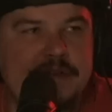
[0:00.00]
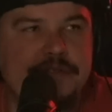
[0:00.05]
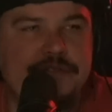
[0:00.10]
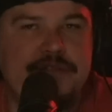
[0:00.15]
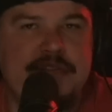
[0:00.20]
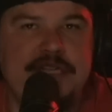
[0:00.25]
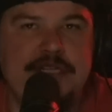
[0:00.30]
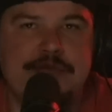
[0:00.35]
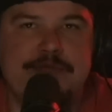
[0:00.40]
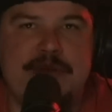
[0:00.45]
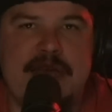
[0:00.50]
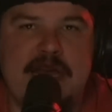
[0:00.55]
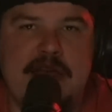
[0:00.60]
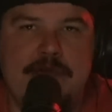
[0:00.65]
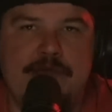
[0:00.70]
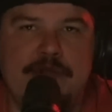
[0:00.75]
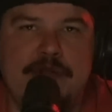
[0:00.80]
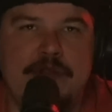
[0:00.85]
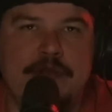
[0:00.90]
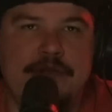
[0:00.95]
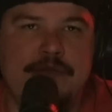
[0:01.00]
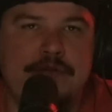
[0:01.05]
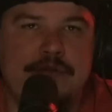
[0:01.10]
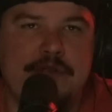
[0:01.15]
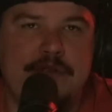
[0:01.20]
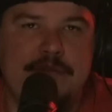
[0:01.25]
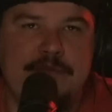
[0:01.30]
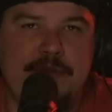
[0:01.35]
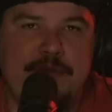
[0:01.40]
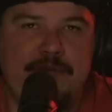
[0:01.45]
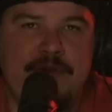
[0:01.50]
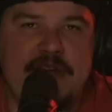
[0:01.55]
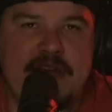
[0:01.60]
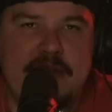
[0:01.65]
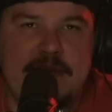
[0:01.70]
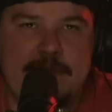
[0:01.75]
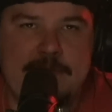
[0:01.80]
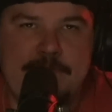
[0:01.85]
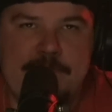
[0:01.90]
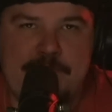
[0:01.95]
then a strange man would lure them
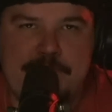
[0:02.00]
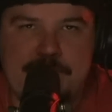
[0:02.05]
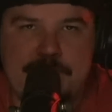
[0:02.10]
away.